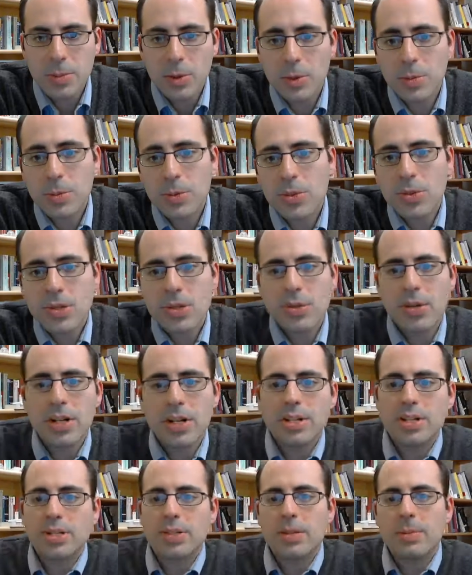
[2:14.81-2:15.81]
multiple choice
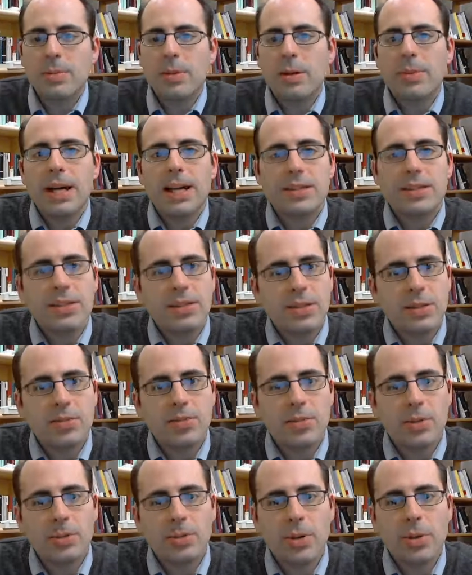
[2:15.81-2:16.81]
questions about passages
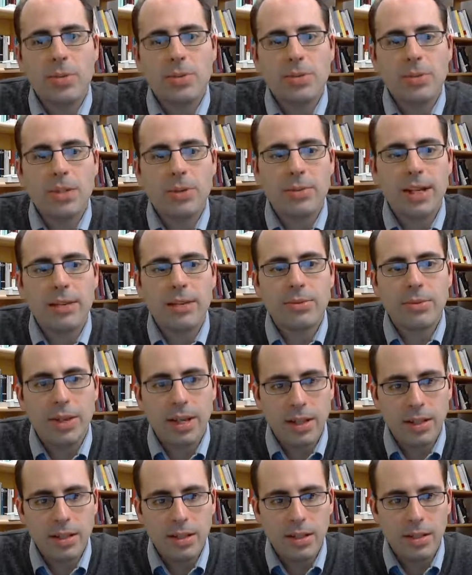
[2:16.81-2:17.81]
from poems that we have
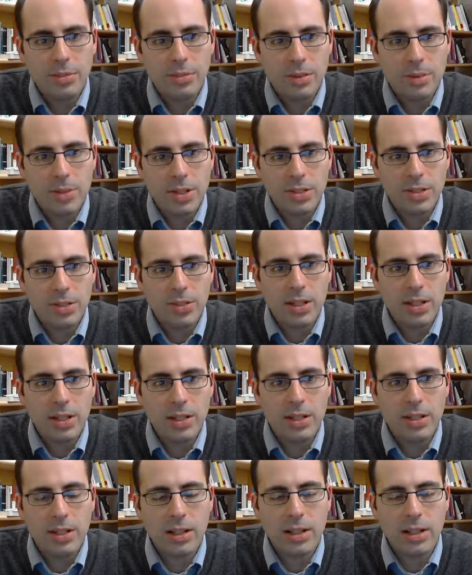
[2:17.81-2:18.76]
read from this unit,